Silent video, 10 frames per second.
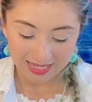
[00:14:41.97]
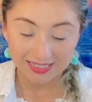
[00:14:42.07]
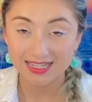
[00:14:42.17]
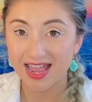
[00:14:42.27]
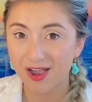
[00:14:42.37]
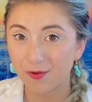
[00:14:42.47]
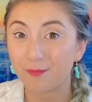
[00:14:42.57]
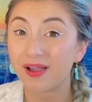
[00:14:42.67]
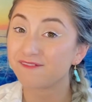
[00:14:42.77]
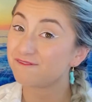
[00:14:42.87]
Now,
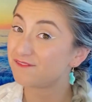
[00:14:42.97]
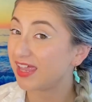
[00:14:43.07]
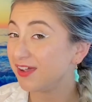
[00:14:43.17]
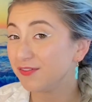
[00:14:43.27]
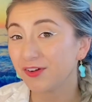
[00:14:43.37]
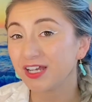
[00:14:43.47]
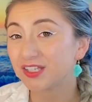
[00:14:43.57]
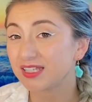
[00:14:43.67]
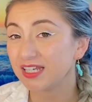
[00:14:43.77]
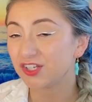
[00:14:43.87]
my favorite
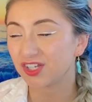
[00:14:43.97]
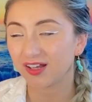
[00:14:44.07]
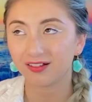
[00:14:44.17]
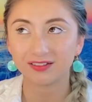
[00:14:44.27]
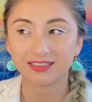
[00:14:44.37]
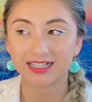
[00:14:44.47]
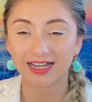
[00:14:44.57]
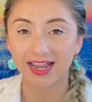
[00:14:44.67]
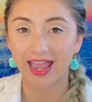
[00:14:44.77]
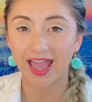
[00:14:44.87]
seashell that
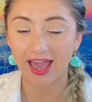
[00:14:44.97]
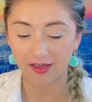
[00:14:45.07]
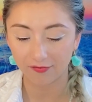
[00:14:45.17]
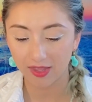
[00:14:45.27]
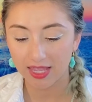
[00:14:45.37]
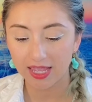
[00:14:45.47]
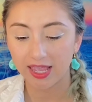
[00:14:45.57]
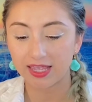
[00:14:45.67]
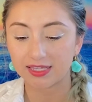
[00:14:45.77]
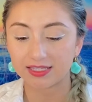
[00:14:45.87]
I have
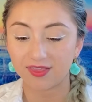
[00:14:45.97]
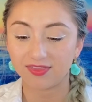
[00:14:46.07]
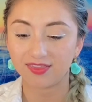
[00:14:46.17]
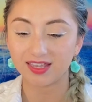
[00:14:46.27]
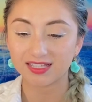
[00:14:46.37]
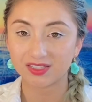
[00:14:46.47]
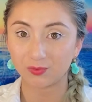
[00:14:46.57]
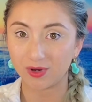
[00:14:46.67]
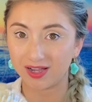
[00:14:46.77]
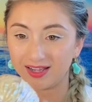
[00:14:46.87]
is this
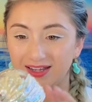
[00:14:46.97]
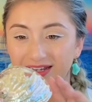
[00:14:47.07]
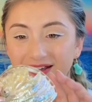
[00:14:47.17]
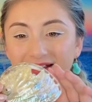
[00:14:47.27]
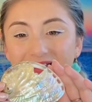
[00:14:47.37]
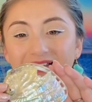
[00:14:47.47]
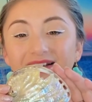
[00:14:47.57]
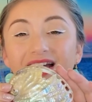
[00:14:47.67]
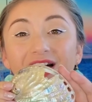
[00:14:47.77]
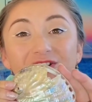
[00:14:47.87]
one. Look
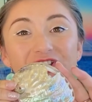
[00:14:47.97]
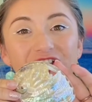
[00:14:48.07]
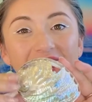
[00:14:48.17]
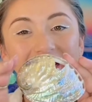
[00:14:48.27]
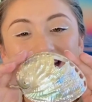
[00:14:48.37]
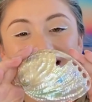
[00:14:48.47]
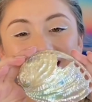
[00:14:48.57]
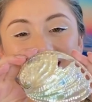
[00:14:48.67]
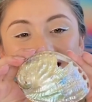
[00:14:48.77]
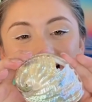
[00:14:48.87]
how shiny
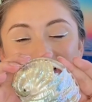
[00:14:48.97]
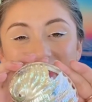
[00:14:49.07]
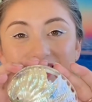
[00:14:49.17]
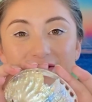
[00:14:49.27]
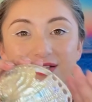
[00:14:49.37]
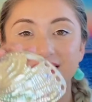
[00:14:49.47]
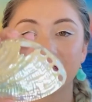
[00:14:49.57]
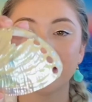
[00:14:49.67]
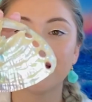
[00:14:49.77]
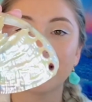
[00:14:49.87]
it is. Can you
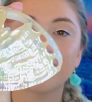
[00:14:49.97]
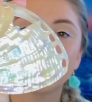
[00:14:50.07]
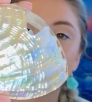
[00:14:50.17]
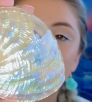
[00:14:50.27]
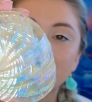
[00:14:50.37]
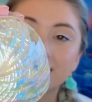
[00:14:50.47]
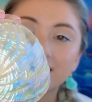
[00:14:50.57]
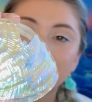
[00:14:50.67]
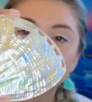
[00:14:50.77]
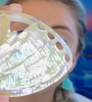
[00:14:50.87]
see? Look
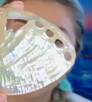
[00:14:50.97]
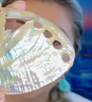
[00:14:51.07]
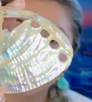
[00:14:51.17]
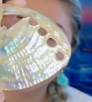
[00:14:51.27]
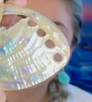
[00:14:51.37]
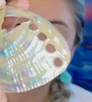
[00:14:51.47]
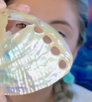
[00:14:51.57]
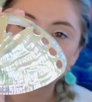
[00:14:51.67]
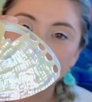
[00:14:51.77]
how shiny.